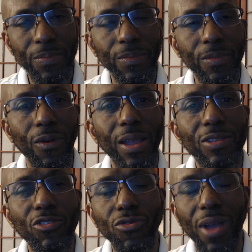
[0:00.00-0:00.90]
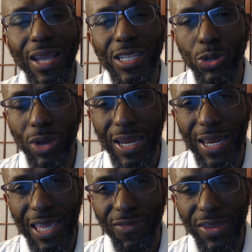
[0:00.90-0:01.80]
right? Trying to
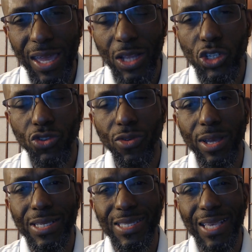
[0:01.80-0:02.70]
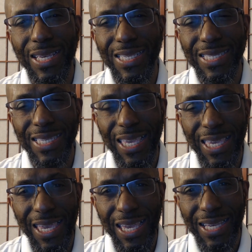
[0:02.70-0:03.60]
alleviate stress,
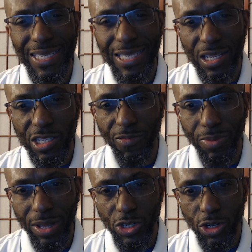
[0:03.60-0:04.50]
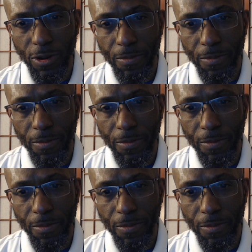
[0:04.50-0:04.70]
seeking a sense of pleasure,